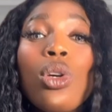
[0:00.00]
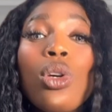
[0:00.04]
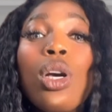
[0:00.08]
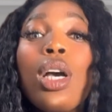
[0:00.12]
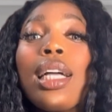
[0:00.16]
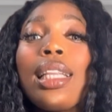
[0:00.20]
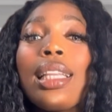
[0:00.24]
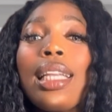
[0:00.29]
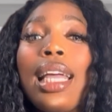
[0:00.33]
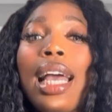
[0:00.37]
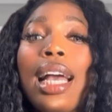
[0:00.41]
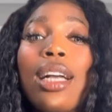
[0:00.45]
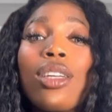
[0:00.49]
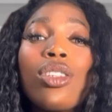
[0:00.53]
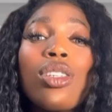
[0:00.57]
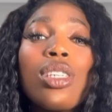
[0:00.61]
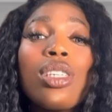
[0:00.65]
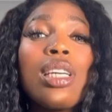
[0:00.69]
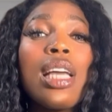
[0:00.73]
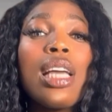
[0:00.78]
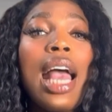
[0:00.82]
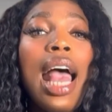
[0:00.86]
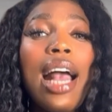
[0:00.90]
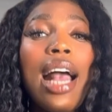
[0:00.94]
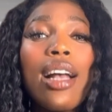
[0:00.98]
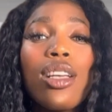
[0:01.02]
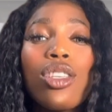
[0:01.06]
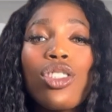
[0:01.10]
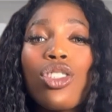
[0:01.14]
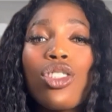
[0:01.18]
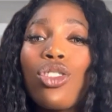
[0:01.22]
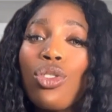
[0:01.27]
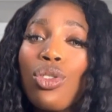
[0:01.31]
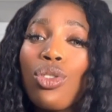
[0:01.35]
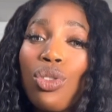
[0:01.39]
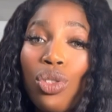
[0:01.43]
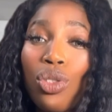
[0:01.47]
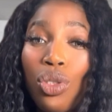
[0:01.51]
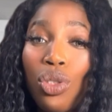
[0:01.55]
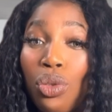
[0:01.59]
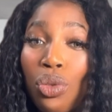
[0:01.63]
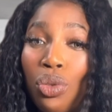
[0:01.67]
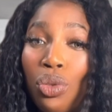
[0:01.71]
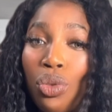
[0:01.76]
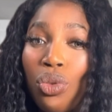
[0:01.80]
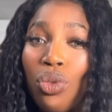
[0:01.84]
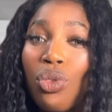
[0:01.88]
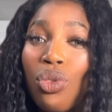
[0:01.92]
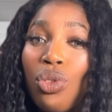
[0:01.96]
They actually ask your
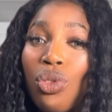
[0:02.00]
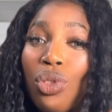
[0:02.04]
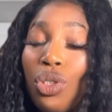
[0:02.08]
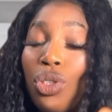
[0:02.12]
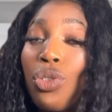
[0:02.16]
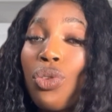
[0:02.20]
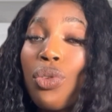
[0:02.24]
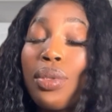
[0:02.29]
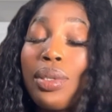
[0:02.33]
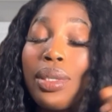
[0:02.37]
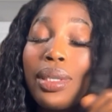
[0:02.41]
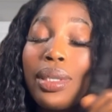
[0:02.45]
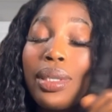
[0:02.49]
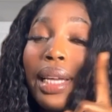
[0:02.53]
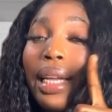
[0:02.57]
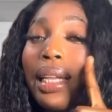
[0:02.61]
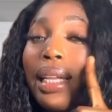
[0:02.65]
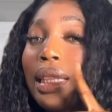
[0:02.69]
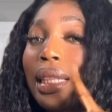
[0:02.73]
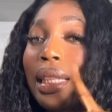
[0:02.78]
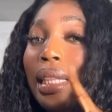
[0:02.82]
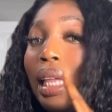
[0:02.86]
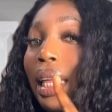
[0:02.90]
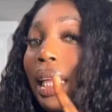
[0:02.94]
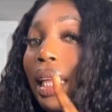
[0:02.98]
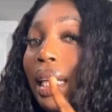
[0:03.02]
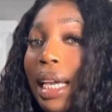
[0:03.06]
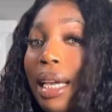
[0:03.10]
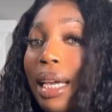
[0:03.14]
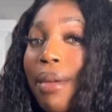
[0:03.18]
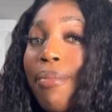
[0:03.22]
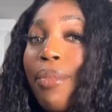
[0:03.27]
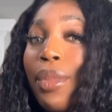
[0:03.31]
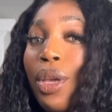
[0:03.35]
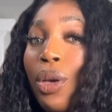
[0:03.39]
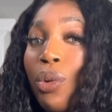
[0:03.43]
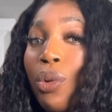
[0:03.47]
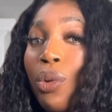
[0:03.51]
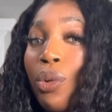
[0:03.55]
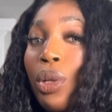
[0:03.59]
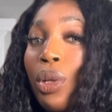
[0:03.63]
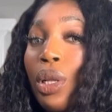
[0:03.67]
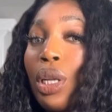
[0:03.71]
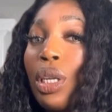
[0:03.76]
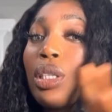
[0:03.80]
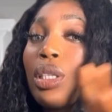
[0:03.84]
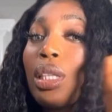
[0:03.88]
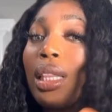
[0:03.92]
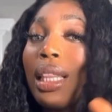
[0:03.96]
school, you send the email,
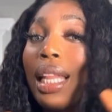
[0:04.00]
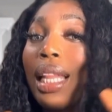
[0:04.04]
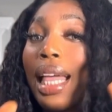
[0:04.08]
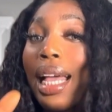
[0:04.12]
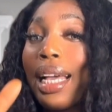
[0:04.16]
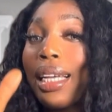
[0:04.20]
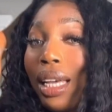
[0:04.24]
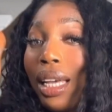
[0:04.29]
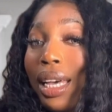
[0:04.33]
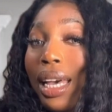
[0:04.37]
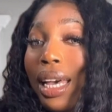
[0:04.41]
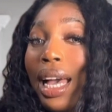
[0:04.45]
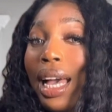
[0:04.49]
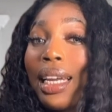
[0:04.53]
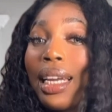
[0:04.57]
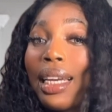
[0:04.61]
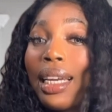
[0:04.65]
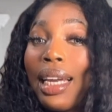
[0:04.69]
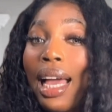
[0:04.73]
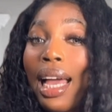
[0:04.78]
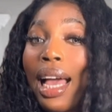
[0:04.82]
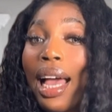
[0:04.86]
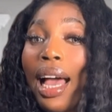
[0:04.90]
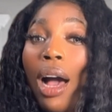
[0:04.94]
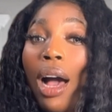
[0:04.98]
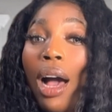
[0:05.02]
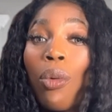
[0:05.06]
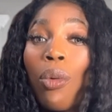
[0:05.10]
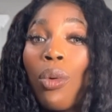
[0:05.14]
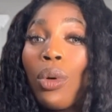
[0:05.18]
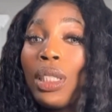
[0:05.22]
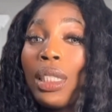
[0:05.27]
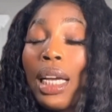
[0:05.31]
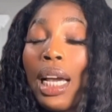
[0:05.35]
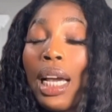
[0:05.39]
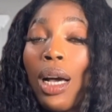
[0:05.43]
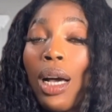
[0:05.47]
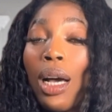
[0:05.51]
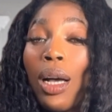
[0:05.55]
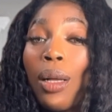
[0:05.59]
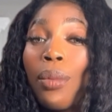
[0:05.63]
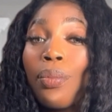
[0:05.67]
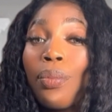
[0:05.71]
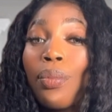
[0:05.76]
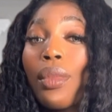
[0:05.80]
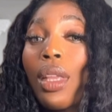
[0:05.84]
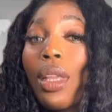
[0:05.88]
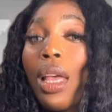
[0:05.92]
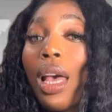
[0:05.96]
like the Canada Award
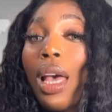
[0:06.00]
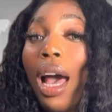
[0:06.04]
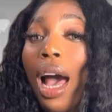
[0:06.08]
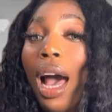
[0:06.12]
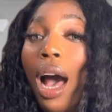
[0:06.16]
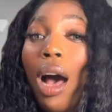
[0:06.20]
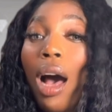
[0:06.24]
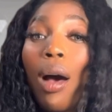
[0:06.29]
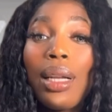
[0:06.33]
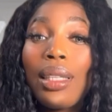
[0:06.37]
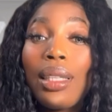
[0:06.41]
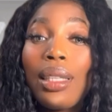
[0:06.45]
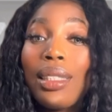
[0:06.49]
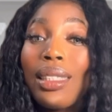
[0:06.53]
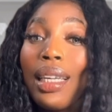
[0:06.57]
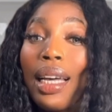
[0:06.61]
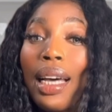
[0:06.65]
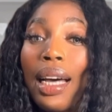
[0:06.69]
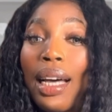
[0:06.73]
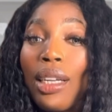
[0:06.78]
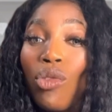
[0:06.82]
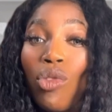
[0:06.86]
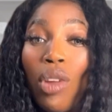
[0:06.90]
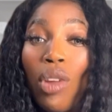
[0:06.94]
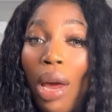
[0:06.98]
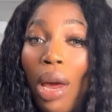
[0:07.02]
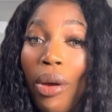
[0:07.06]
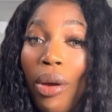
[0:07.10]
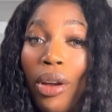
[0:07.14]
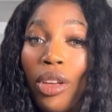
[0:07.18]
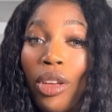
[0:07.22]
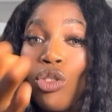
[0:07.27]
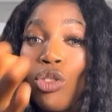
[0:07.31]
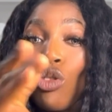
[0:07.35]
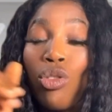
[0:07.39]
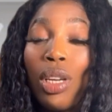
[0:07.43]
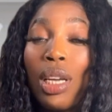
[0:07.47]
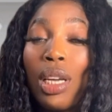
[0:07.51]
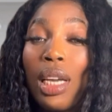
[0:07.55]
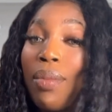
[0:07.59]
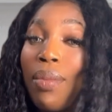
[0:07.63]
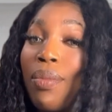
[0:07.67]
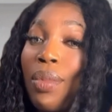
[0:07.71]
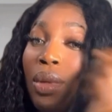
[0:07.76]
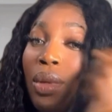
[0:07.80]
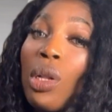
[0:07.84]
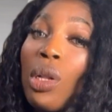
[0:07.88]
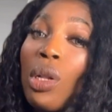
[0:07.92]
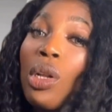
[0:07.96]
Alberta directory email
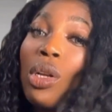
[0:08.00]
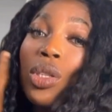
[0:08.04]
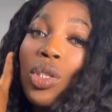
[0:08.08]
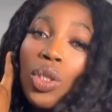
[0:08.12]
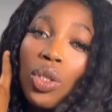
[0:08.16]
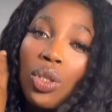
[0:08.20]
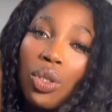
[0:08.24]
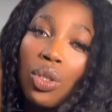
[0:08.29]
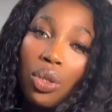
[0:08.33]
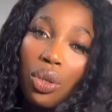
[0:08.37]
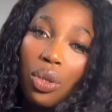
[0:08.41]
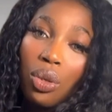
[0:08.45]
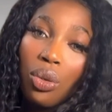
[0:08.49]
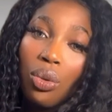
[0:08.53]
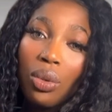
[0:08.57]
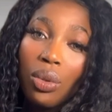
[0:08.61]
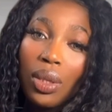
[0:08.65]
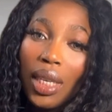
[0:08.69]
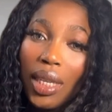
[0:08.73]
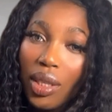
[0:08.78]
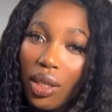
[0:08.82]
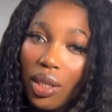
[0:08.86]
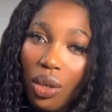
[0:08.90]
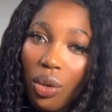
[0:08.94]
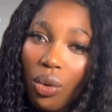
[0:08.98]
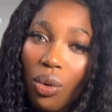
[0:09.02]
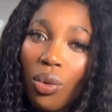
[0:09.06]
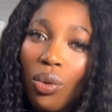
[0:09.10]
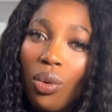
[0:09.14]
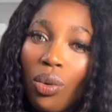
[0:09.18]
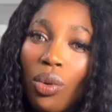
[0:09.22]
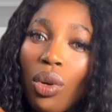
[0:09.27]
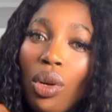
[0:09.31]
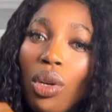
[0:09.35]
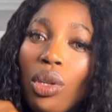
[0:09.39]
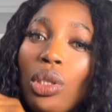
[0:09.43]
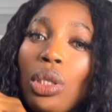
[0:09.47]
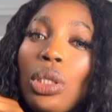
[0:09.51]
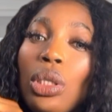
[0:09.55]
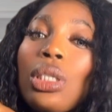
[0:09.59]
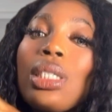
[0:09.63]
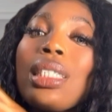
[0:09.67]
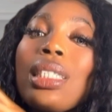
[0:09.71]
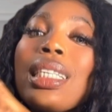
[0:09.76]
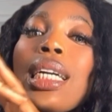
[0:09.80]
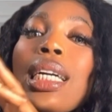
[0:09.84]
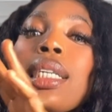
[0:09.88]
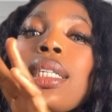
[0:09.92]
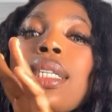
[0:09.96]
to the school to
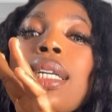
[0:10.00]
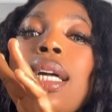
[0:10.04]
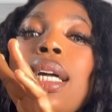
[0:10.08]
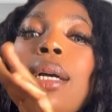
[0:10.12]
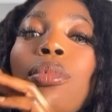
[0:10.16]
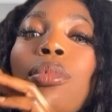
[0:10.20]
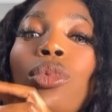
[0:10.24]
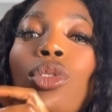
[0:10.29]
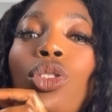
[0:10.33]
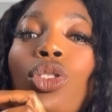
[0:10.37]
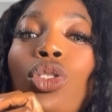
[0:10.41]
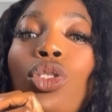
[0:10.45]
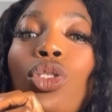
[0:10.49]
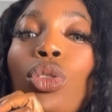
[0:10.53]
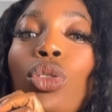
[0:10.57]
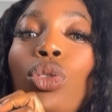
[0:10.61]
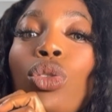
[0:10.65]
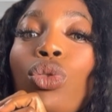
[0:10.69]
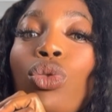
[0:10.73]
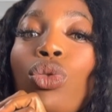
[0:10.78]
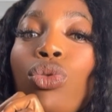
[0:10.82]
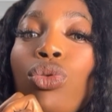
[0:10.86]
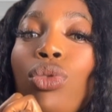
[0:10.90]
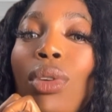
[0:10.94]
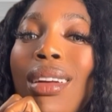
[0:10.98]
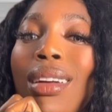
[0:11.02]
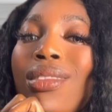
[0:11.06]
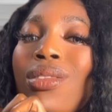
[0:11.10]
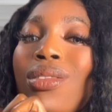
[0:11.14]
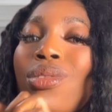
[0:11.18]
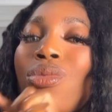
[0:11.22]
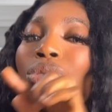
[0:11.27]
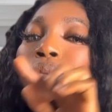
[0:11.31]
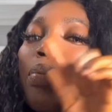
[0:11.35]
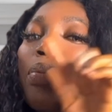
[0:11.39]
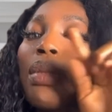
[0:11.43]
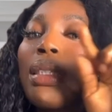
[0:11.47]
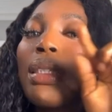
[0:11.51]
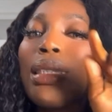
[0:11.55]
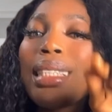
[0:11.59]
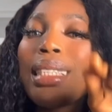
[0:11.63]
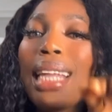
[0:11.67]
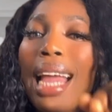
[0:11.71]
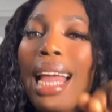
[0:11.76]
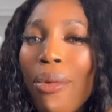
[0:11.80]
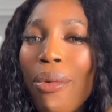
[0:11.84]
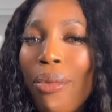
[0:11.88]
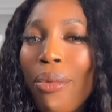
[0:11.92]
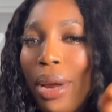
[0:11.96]
send them your transcript
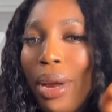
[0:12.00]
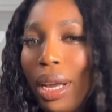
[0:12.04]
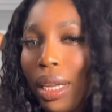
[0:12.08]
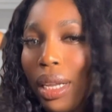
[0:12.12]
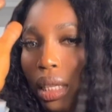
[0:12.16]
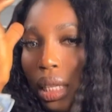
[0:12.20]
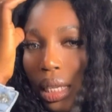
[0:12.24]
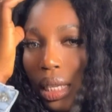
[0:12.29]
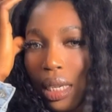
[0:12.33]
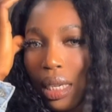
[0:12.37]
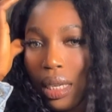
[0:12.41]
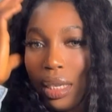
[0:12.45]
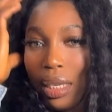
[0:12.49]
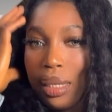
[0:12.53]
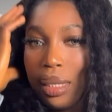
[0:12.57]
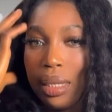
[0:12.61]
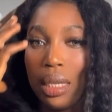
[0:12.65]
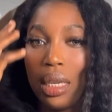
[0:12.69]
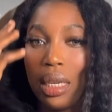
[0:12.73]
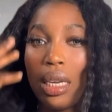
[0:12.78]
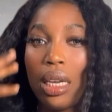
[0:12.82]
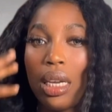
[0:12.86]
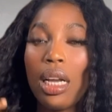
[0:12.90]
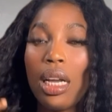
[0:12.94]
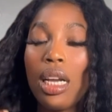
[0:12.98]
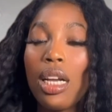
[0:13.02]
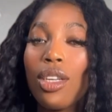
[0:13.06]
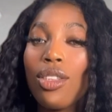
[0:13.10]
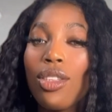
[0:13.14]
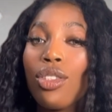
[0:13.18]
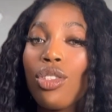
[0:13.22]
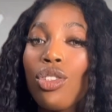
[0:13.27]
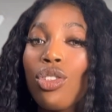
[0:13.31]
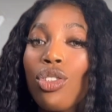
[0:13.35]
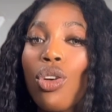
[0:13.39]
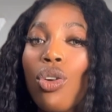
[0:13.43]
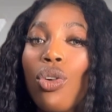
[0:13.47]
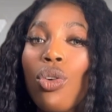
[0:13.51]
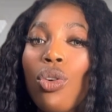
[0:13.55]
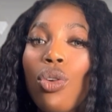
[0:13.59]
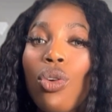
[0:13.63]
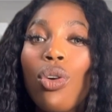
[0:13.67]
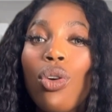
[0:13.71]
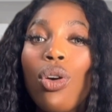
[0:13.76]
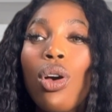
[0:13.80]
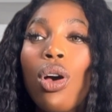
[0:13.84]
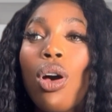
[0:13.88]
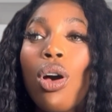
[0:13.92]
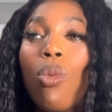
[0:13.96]
directly. So
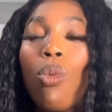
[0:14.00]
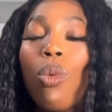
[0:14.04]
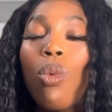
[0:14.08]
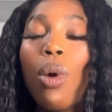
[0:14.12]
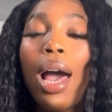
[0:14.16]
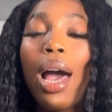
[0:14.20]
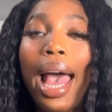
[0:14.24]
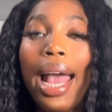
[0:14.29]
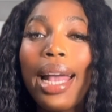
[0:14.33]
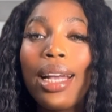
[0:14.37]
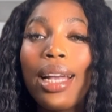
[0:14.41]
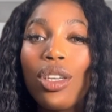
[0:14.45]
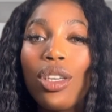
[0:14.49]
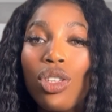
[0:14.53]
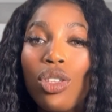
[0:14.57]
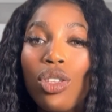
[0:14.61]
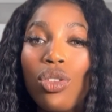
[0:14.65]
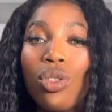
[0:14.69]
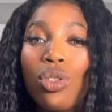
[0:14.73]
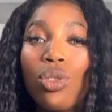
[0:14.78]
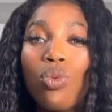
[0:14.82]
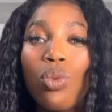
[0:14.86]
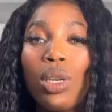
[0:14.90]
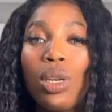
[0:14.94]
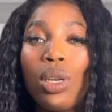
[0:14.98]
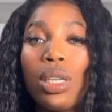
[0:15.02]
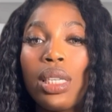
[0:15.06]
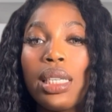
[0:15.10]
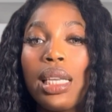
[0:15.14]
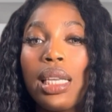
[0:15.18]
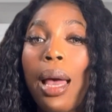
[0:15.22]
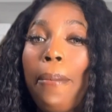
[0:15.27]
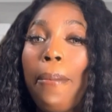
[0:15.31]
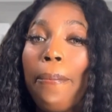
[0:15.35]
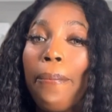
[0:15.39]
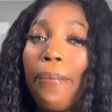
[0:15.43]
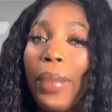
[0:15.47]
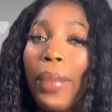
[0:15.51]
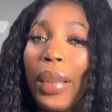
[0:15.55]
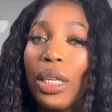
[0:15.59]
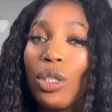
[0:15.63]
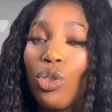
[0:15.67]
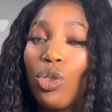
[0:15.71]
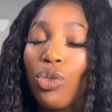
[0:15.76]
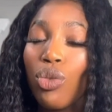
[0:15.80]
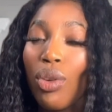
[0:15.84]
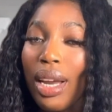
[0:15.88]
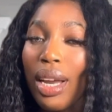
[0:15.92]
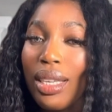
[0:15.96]
what I used was my
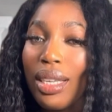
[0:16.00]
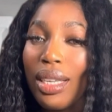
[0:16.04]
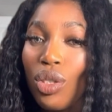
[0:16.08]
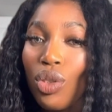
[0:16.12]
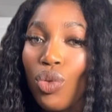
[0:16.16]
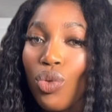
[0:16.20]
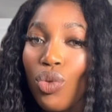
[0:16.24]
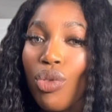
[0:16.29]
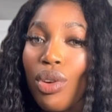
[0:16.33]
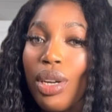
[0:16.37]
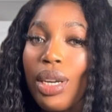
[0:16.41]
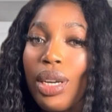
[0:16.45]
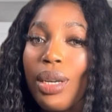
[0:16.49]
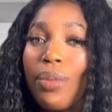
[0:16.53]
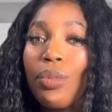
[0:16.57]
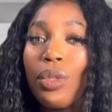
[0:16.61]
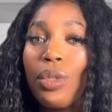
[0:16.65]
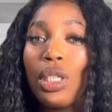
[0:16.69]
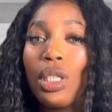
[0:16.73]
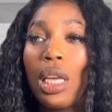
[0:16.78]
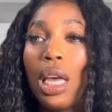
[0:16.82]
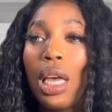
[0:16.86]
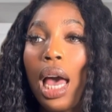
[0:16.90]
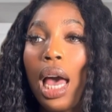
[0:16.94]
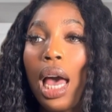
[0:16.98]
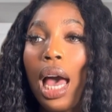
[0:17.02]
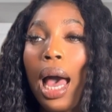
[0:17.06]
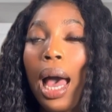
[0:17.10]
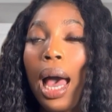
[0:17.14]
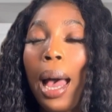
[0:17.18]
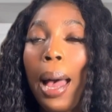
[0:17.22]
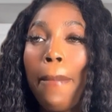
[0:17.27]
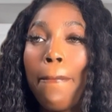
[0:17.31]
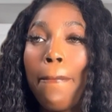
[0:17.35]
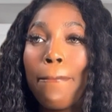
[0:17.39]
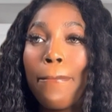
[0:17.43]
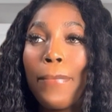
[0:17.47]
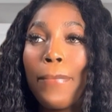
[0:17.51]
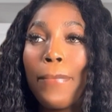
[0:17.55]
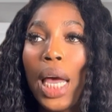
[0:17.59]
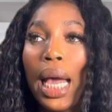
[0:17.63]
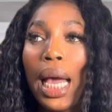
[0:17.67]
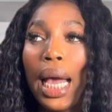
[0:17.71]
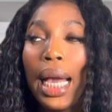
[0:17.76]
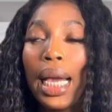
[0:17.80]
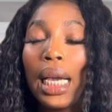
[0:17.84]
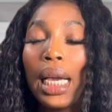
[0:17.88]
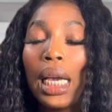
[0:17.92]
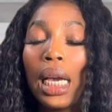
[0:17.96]
transcript, my